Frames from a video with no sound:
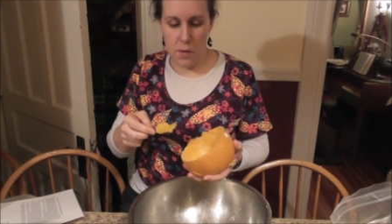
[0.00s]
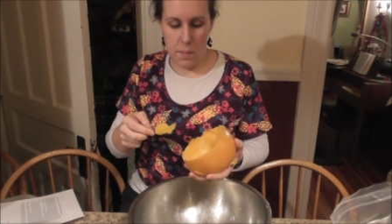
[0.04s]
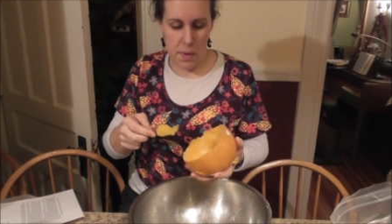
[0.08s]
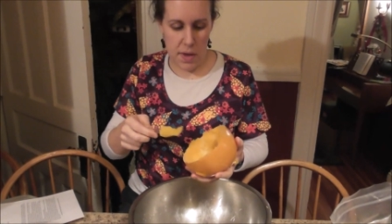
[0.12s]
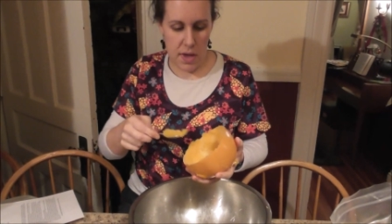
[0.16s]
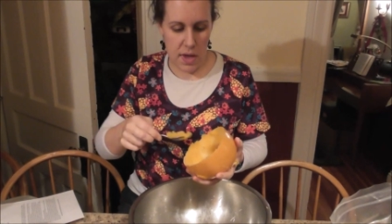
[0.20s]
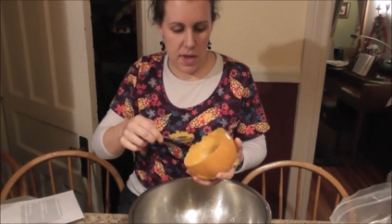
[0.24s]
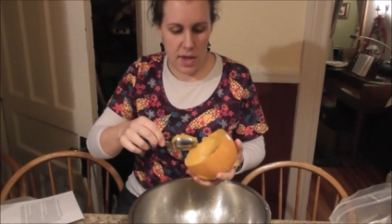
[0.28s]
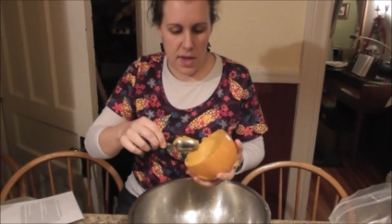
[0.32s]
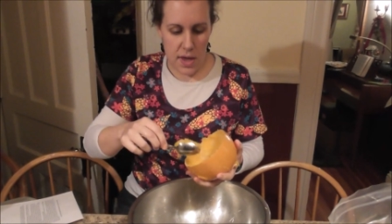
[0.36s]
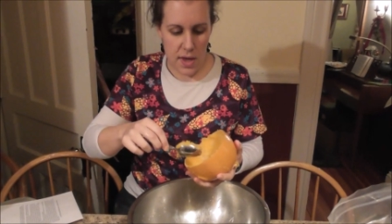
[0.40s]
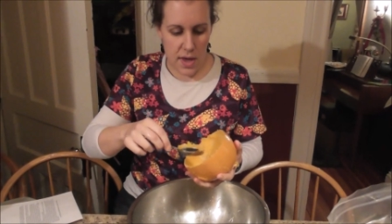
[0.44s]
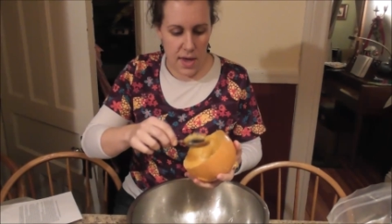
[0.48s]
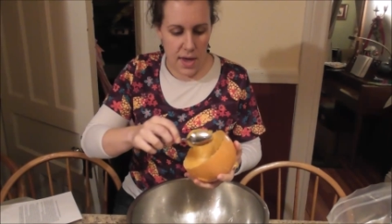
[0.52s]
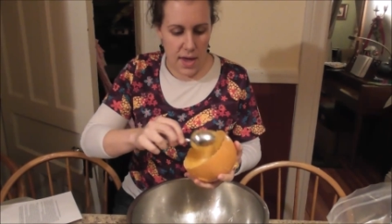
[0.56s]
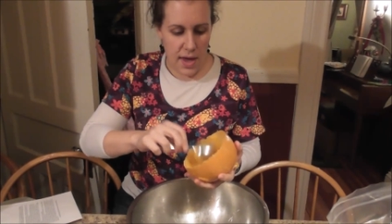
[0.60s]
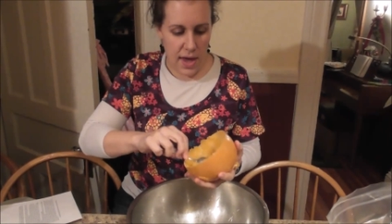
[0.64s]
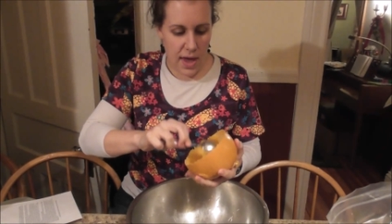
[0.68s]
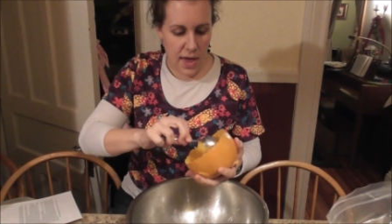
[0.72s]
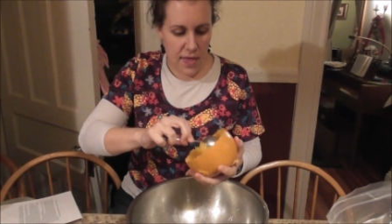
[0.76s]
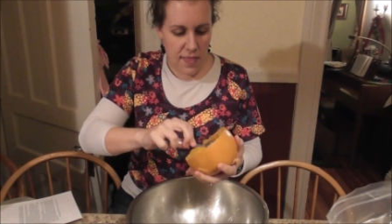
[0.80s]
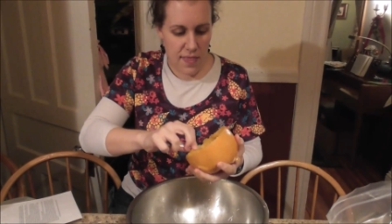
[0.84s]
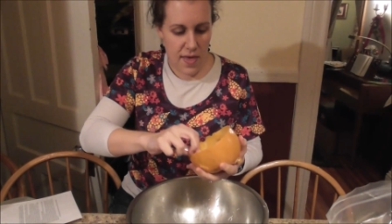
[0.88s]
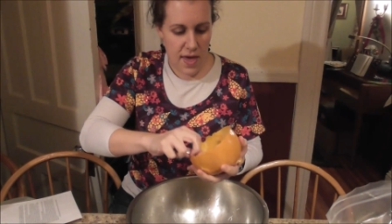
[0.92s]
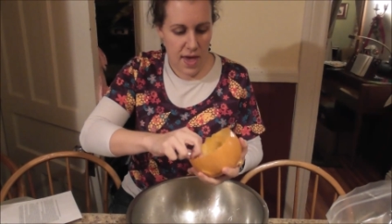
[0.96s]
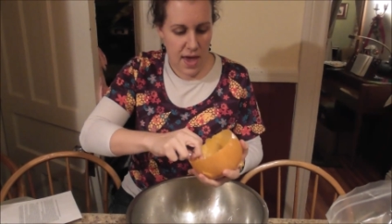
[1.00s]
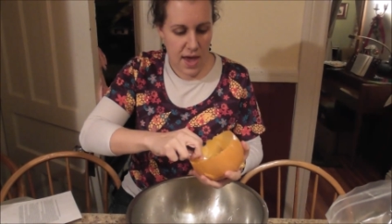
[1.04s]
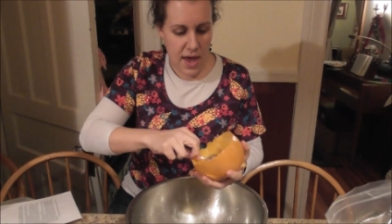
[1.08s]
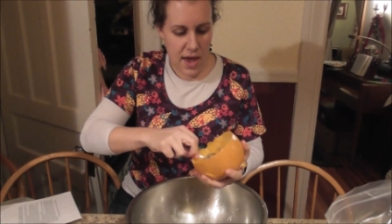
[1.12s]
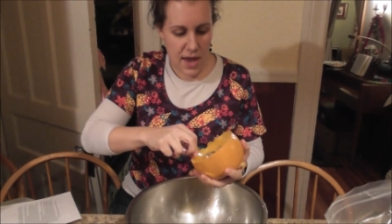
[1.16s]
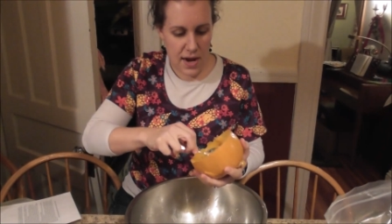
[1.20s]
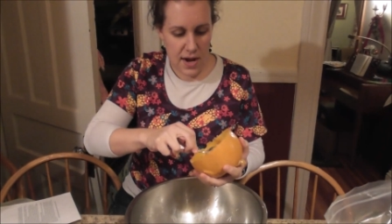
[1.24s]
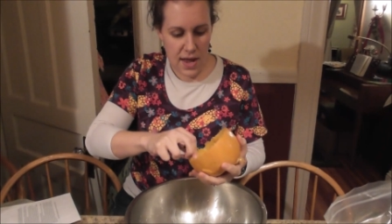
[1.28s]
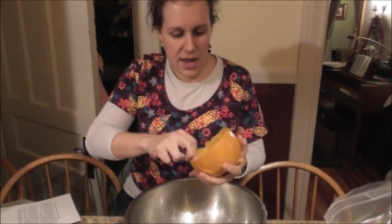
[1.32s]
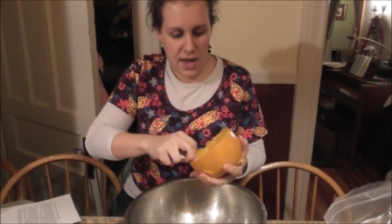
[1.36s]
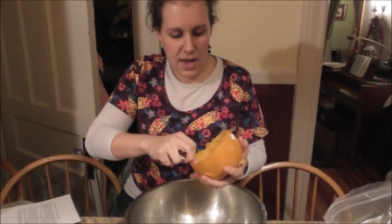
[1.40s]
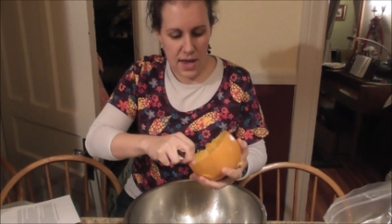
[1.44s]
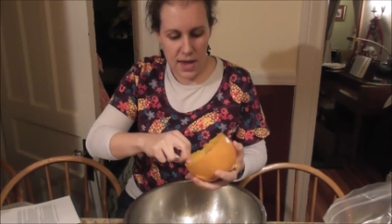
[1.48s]
me. Yeah. And
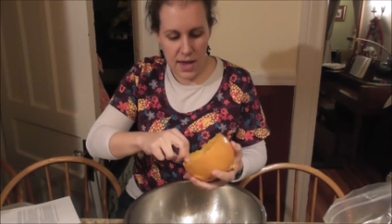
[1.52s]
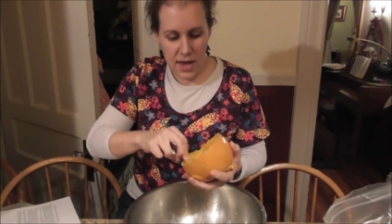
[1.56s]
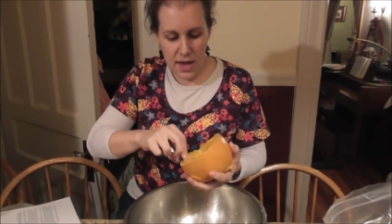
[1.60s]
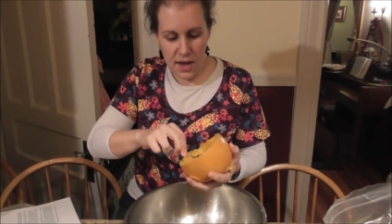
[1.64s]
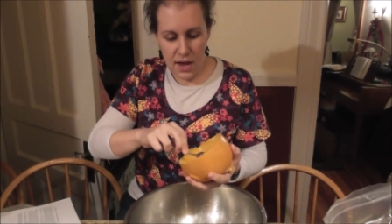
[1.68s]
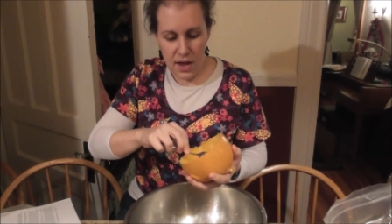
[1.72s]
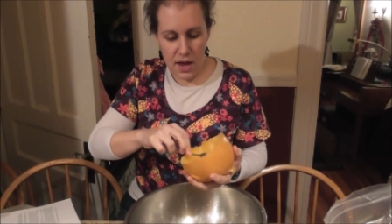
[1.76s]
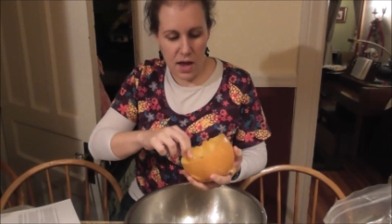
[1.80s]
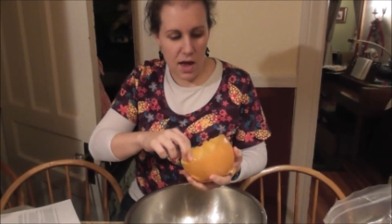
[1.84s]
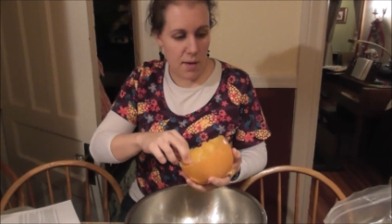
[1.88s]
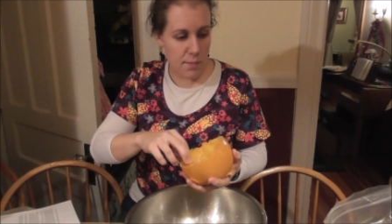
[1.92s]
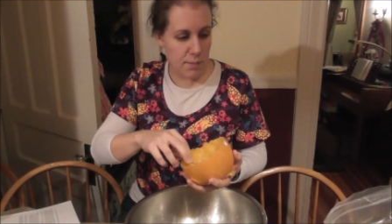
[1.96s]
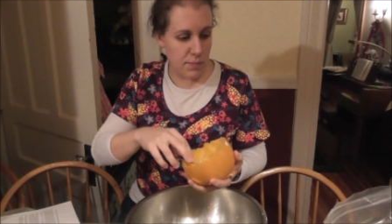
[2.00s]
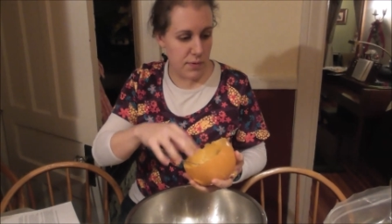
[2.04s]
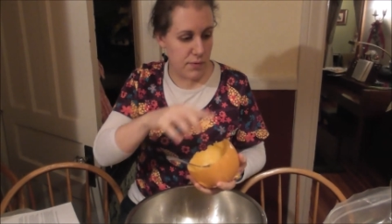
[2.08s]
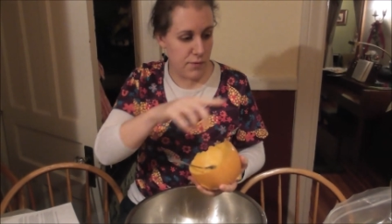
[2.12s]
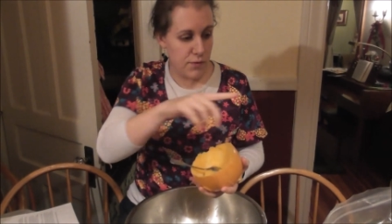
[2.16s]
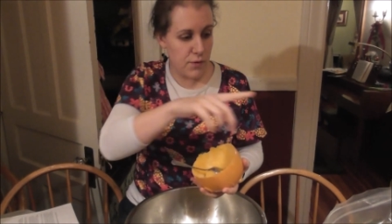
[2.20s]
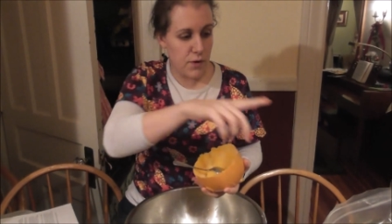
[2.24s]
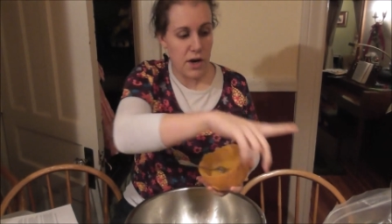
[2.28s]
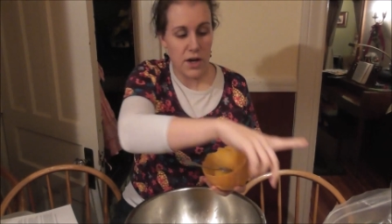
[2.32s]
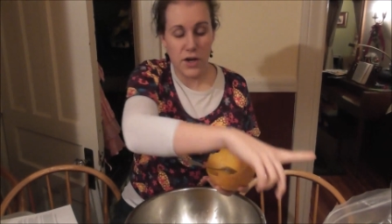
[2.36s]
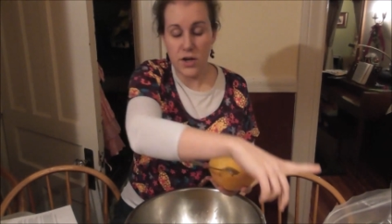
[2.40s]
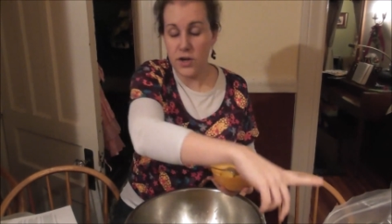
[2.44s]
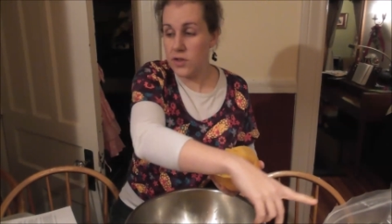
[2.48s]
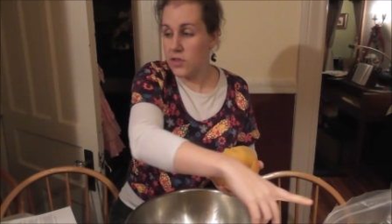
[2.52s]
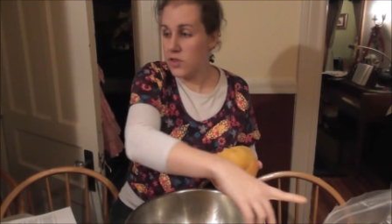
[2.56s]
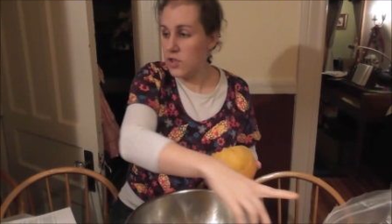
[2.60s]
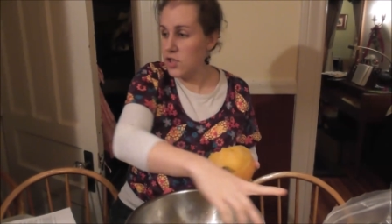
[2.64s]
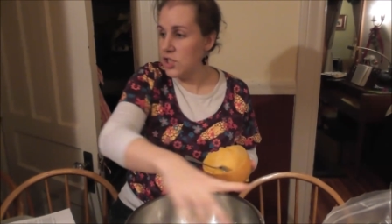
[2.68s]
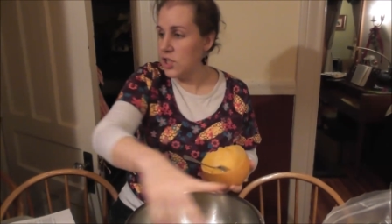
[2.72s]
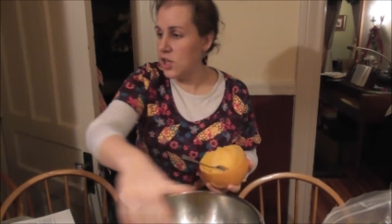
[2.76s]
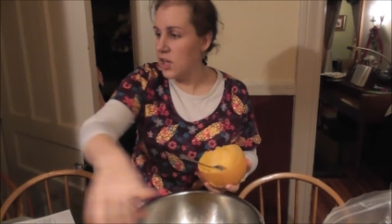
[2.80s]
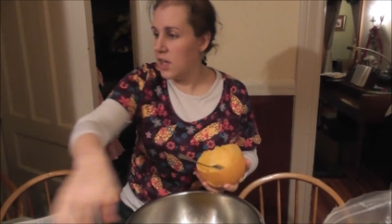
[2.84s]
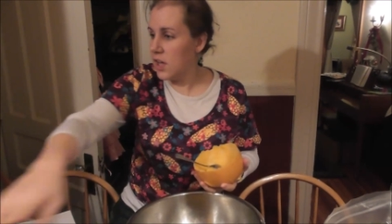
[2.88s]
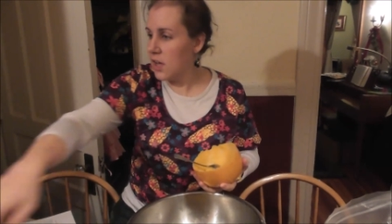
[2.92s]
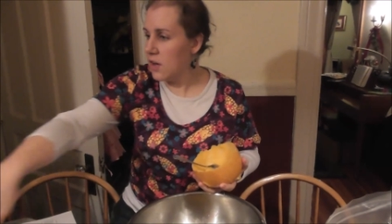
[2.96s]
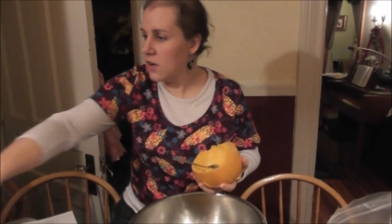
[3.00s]
then um, before I cook the
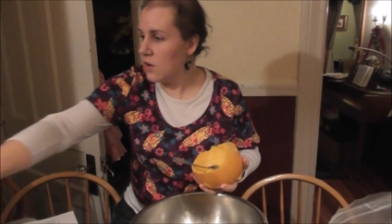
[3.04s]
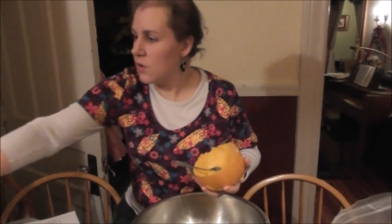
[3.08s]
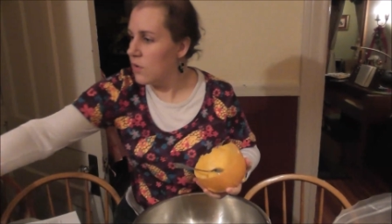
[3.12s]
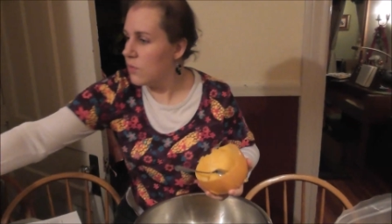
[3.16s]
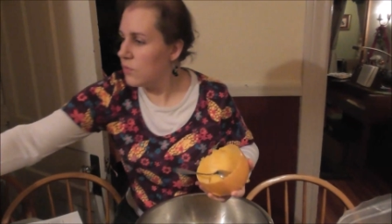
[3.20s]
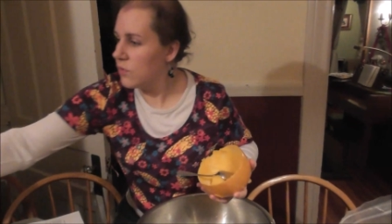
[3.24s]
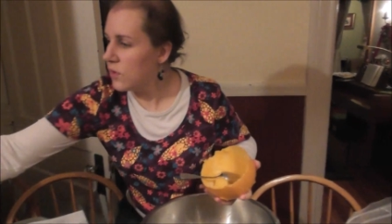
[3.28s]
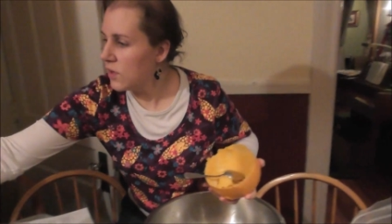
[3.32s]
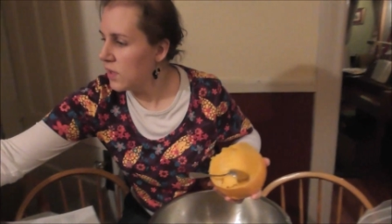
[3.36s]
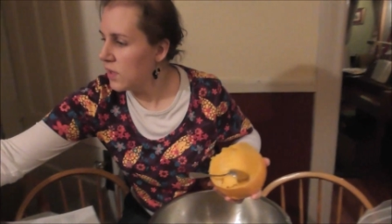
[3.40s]
chicken over